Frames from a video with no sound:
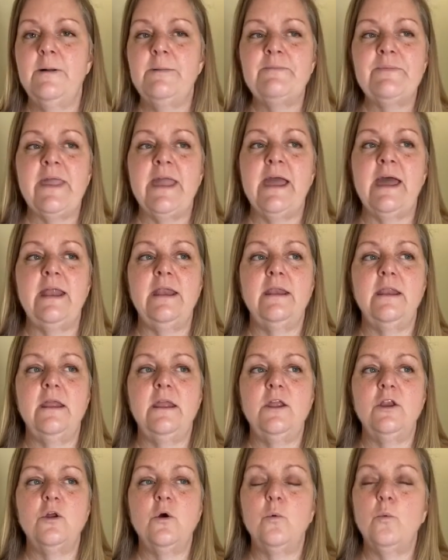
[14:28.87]
And
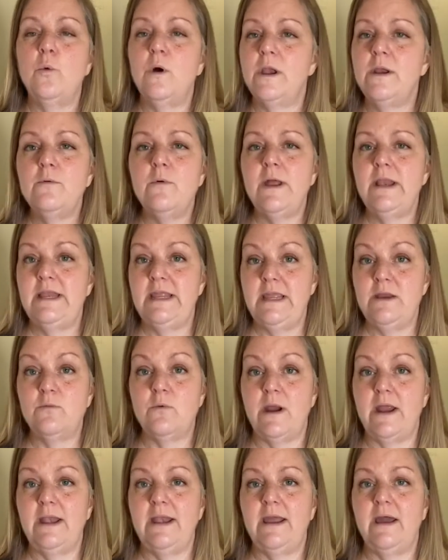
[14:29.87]
what do I need
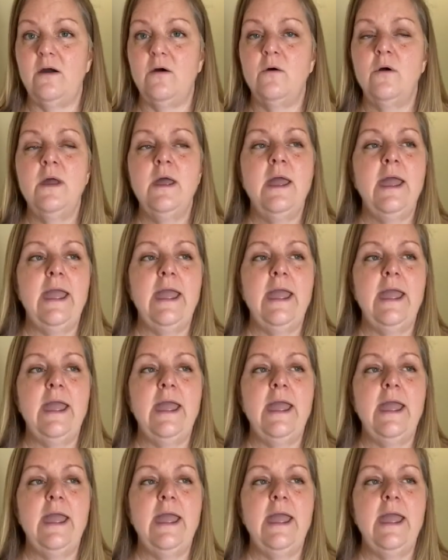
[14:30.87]
right now?